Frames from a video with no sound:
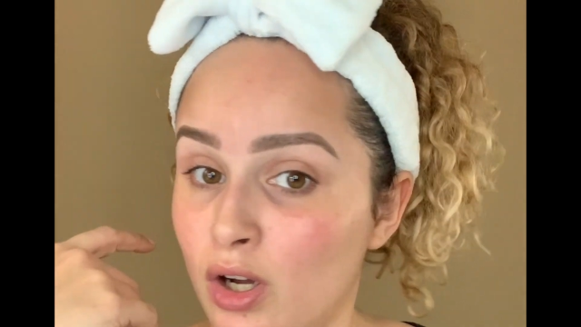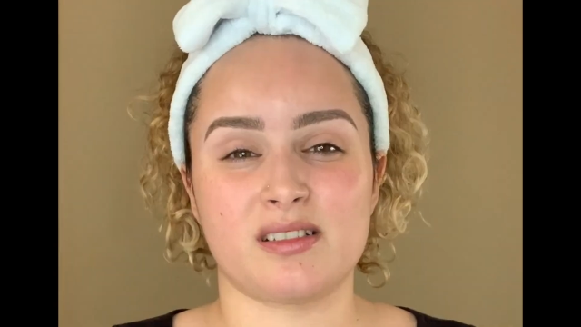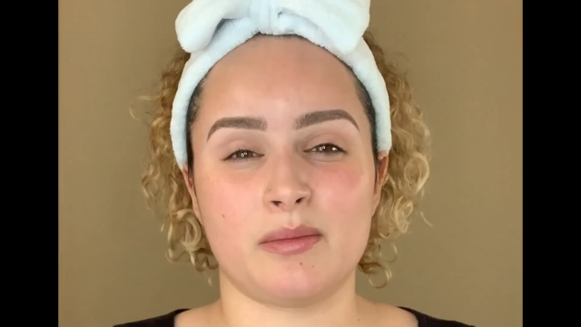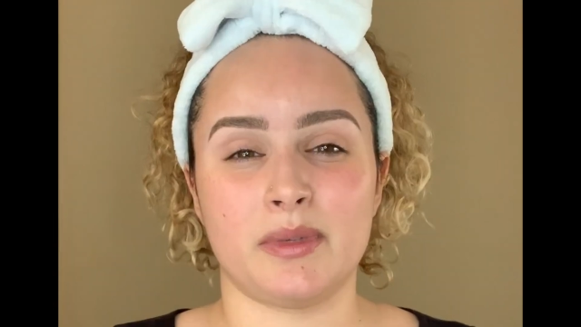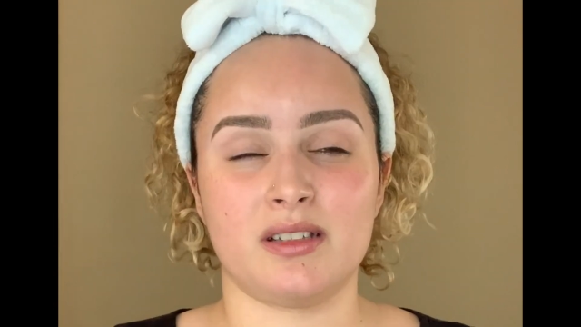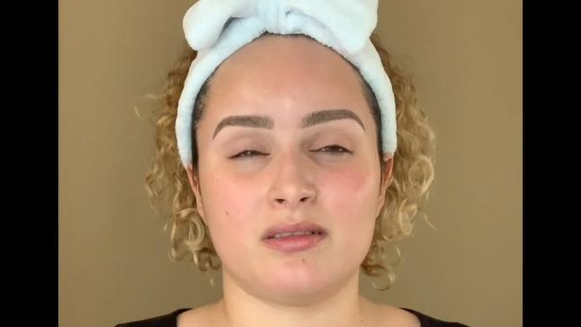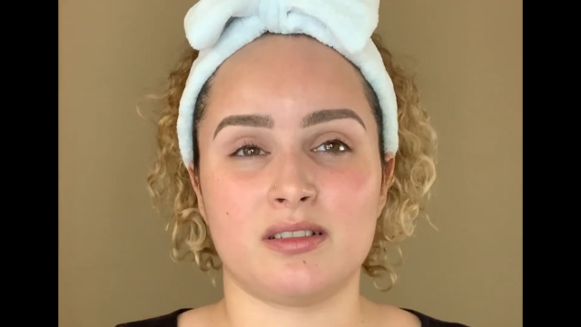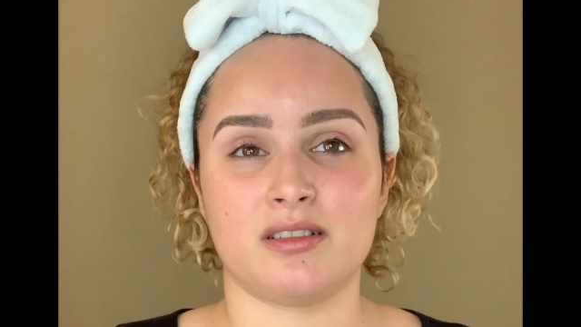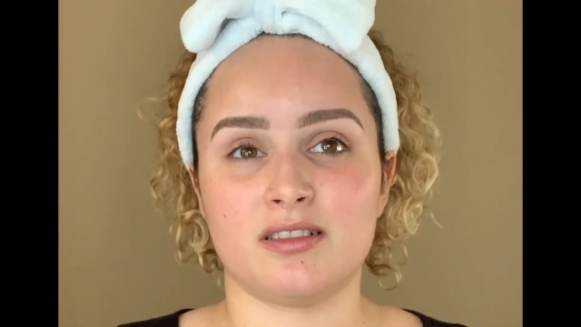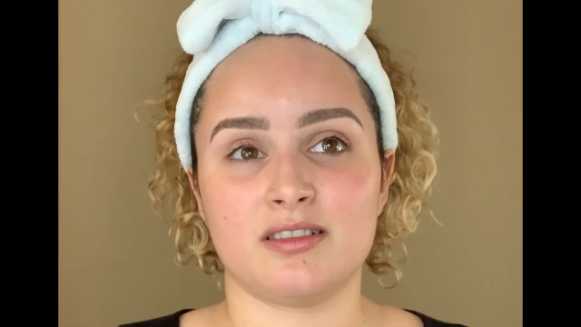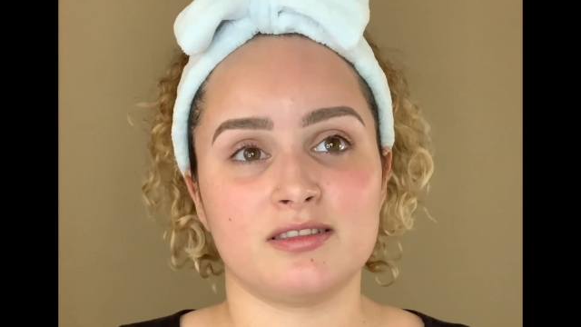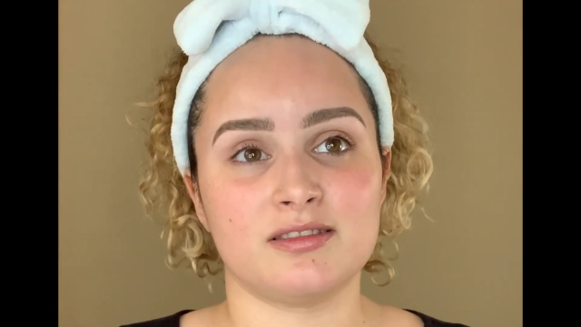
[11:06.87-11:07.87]
I mean,
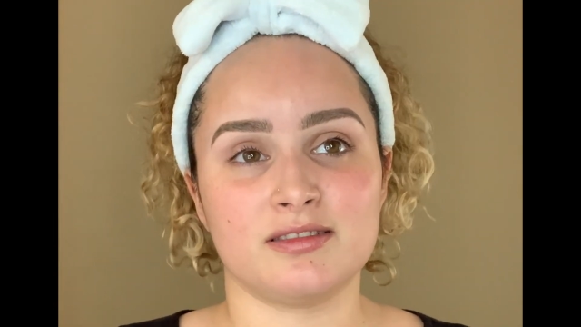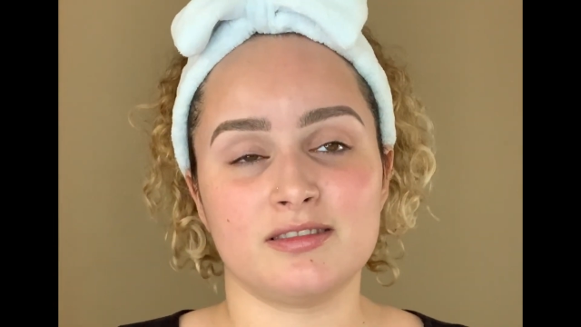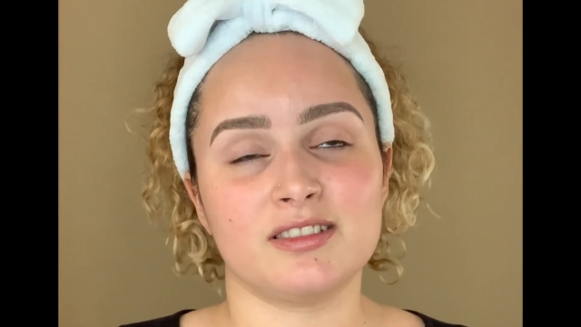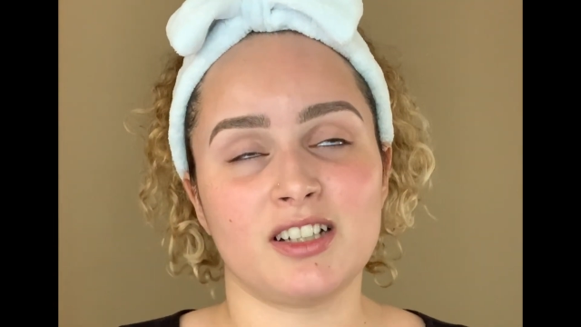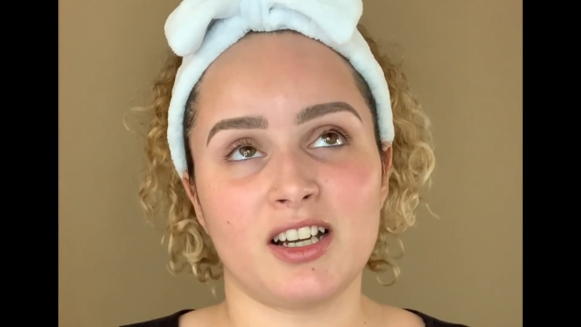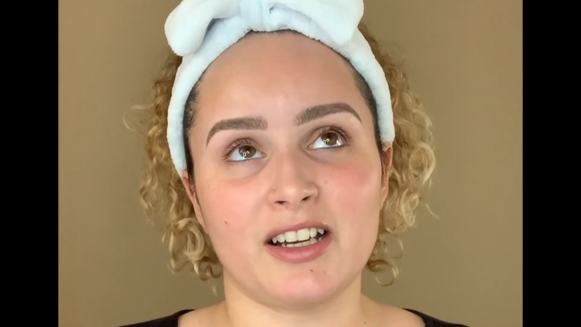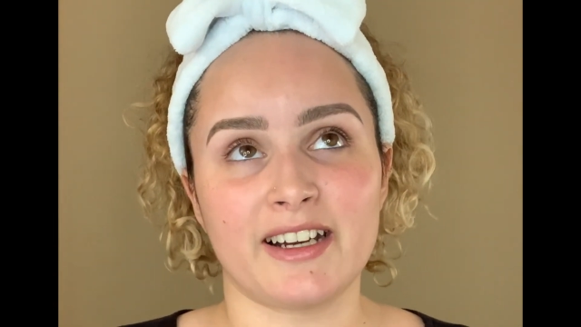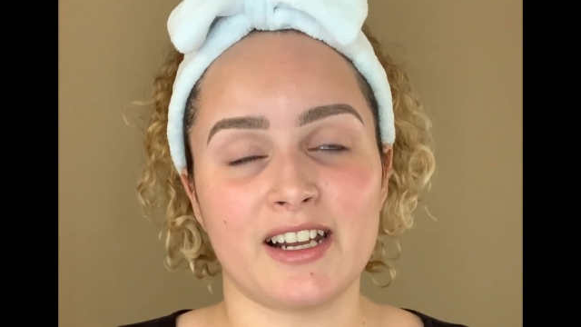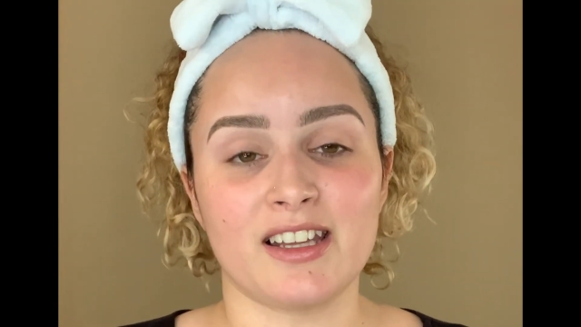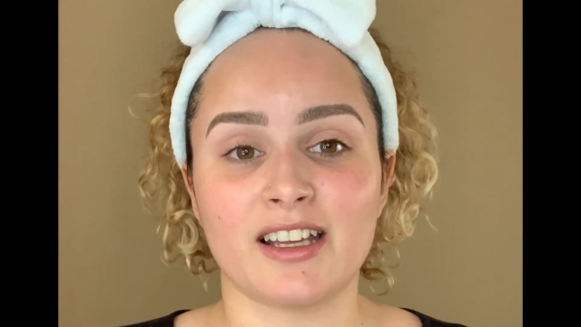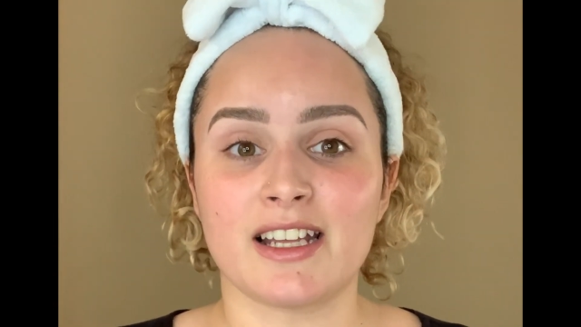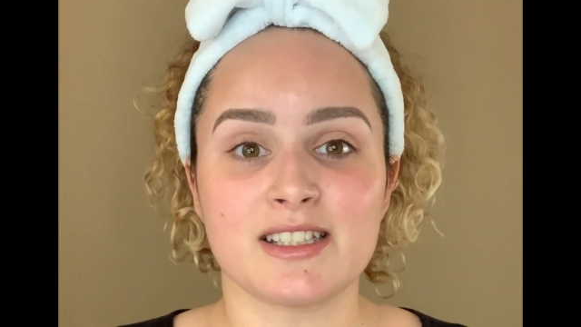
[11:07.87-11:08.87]
God, I
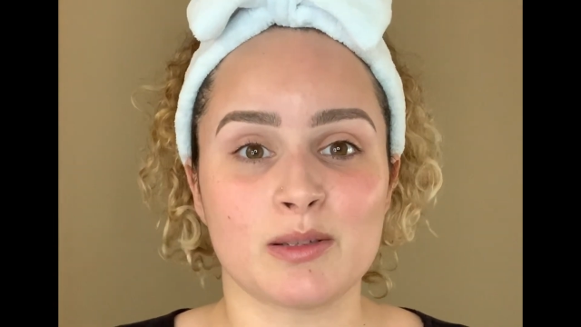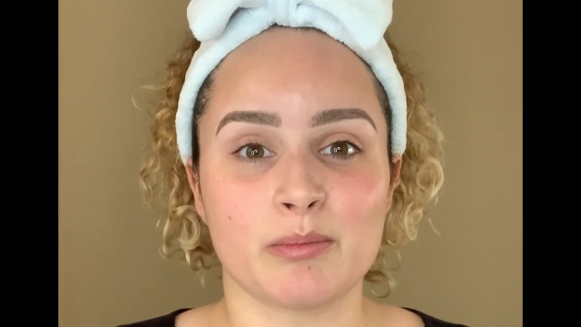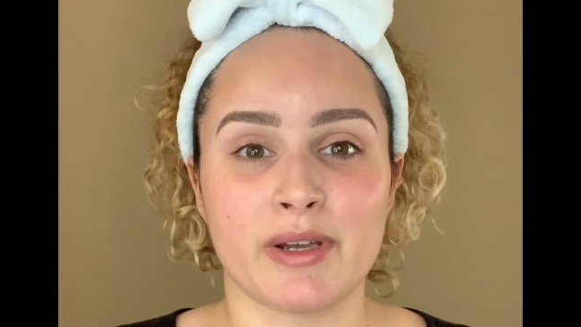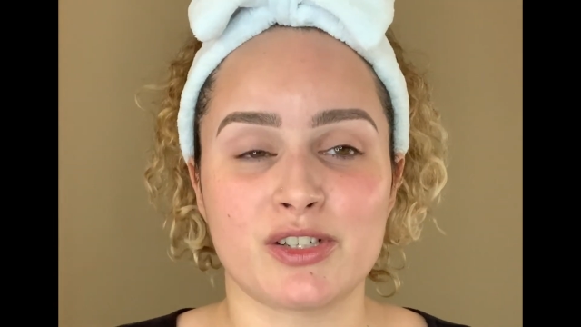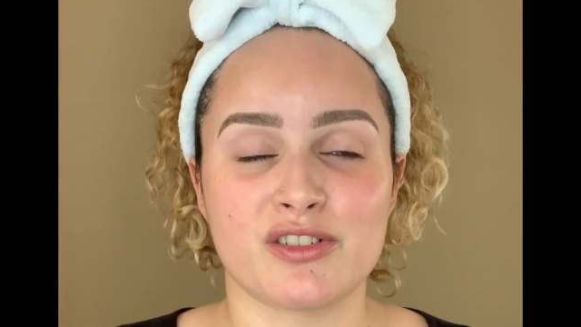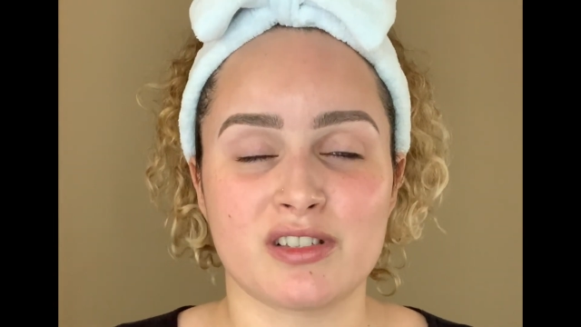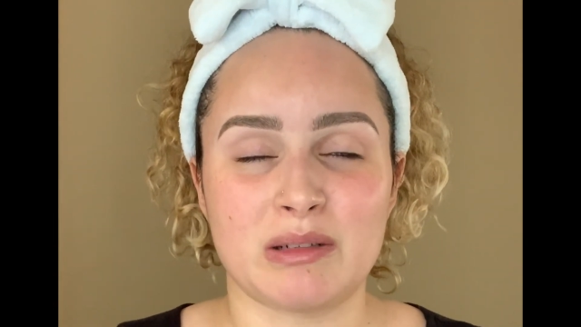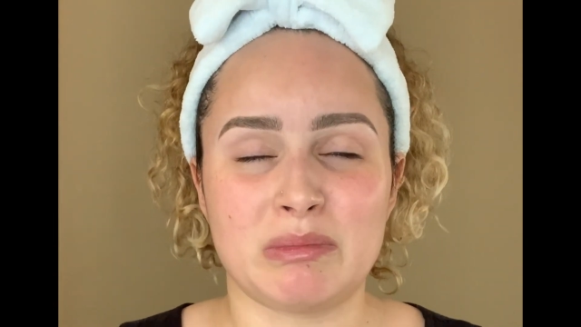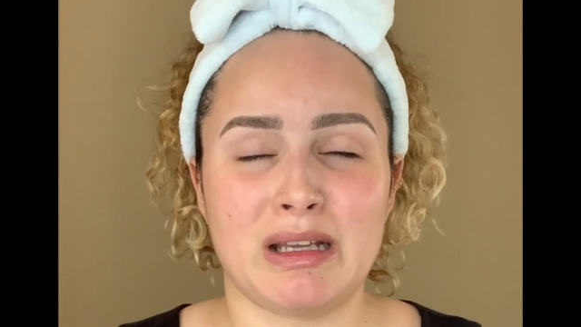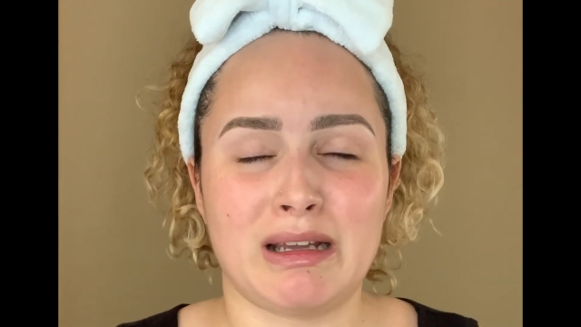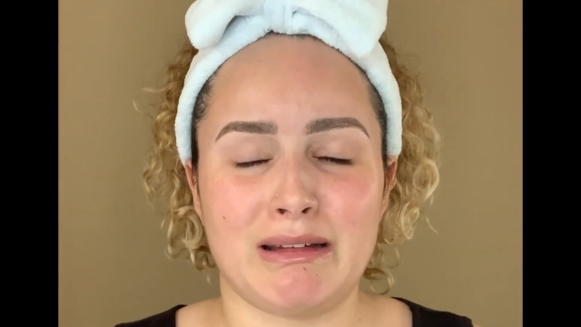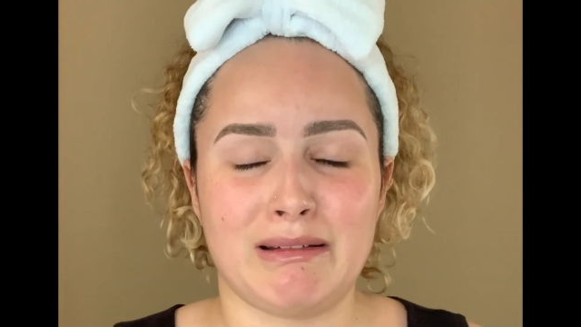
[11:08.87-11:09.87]
look at some pictures and I'm
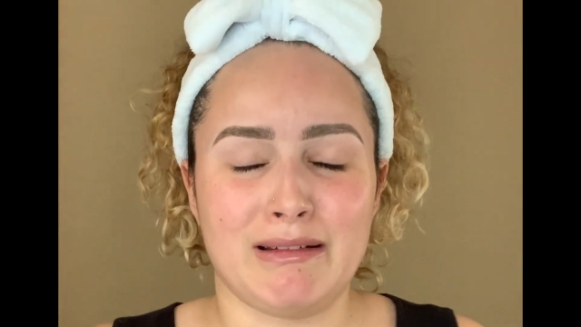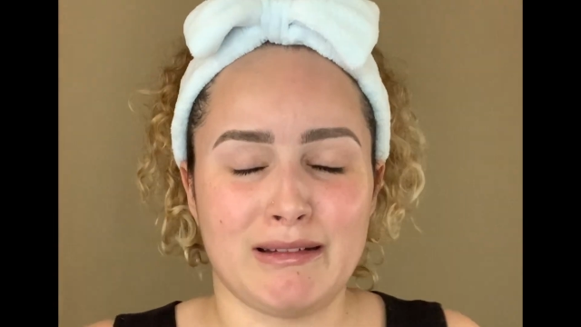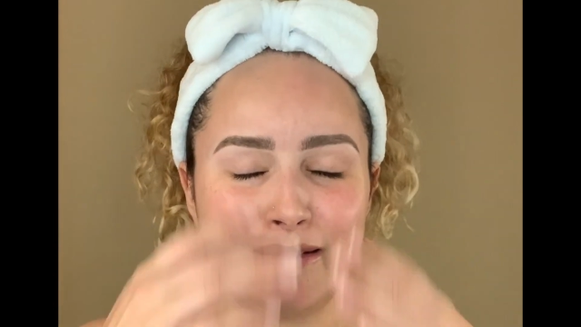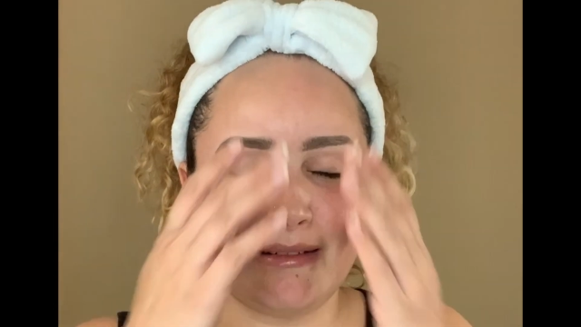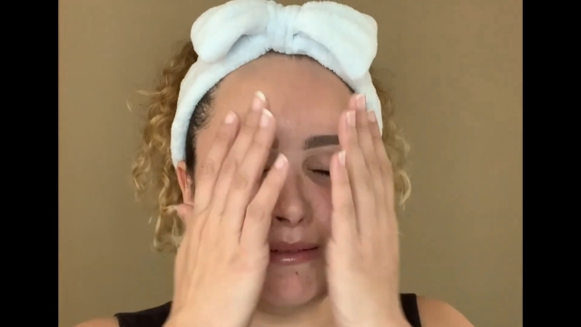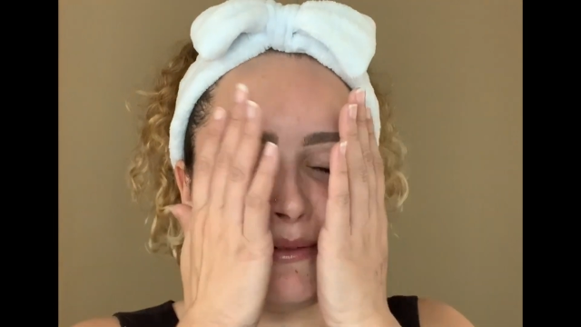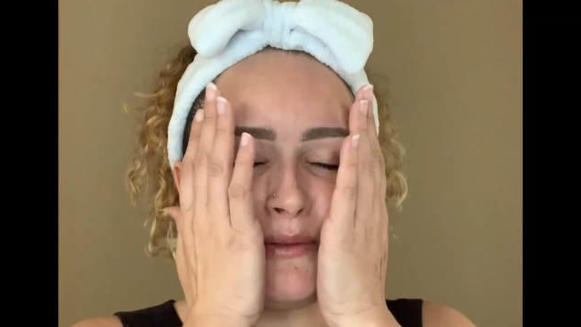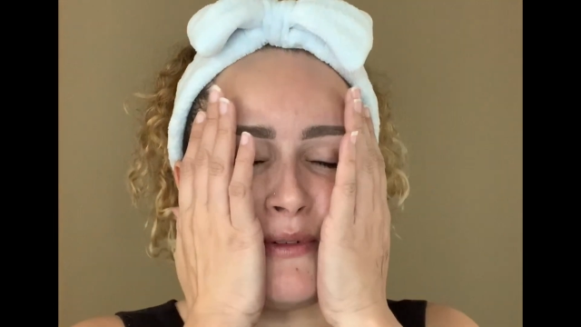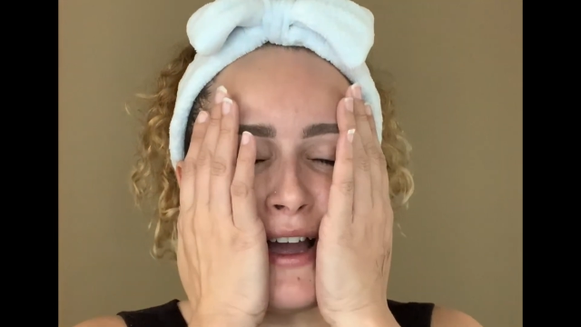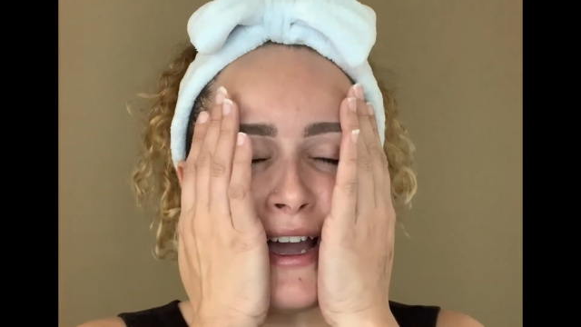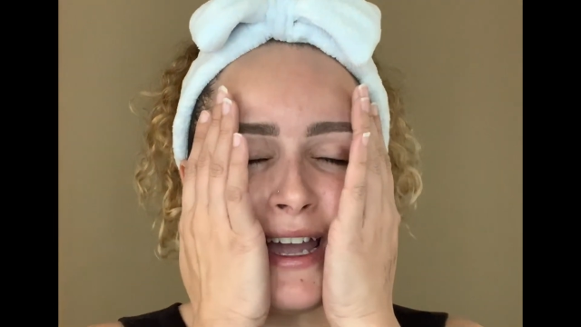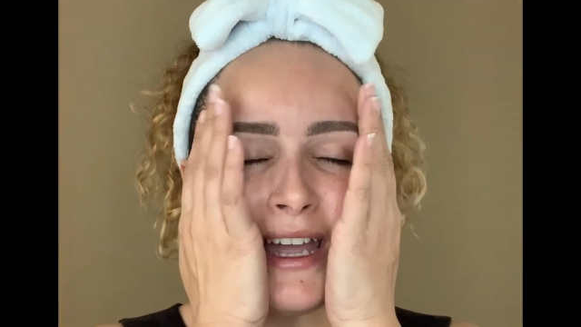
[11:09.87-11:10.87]
like, oh,
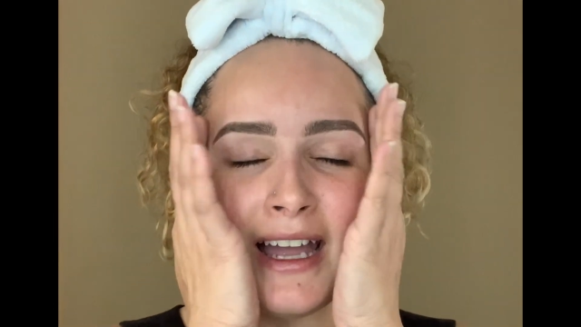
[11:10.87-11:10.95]
why?